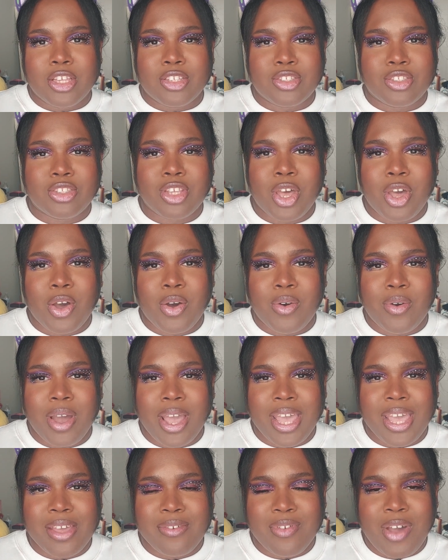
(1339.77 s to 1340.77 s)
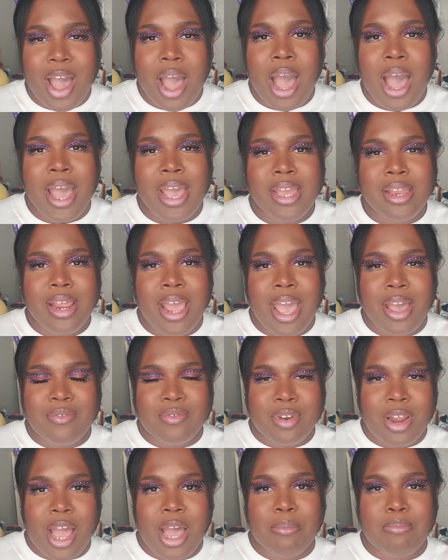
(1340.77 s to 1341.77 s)
So if I have
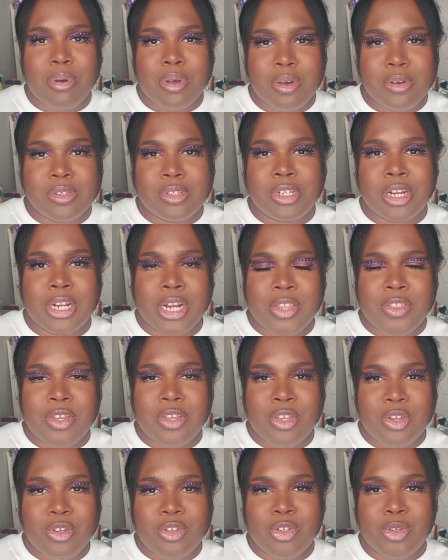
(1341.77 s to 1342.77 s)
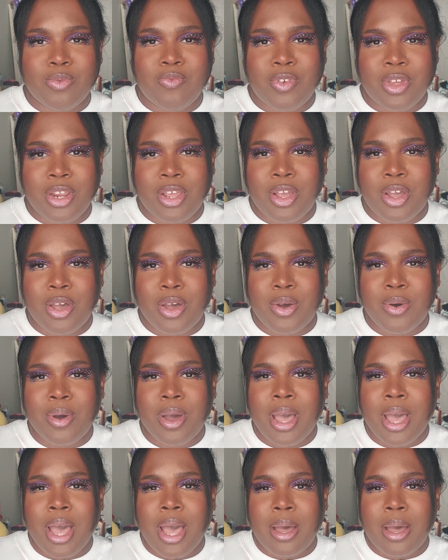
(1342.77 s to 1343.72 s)
not posted another YouTube video